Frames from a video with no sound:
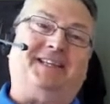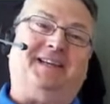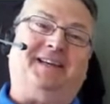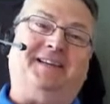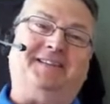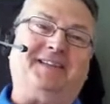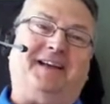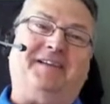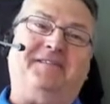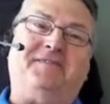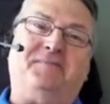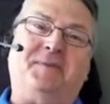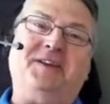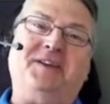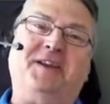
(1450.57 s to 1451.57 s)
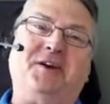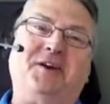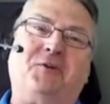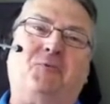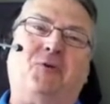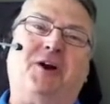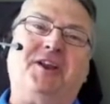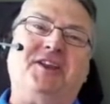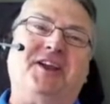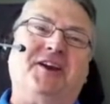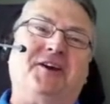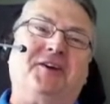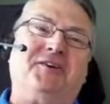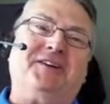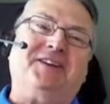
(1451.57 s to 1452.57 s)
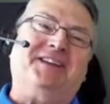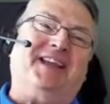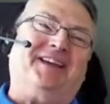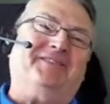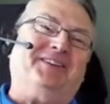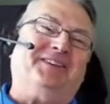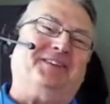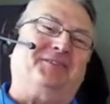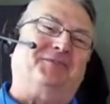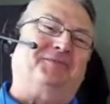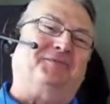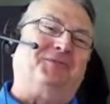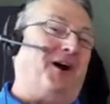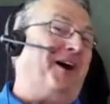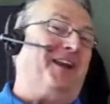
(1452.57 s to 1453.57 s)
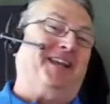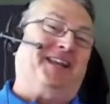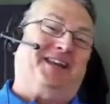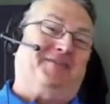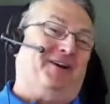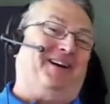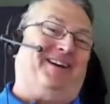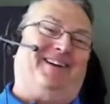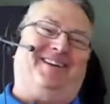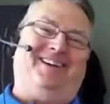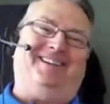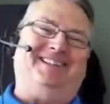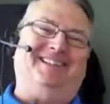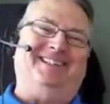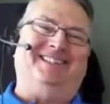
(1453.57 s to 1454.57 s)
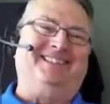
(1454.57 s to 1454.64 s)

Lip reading: I've been here 1 year and haven't gone anywhere.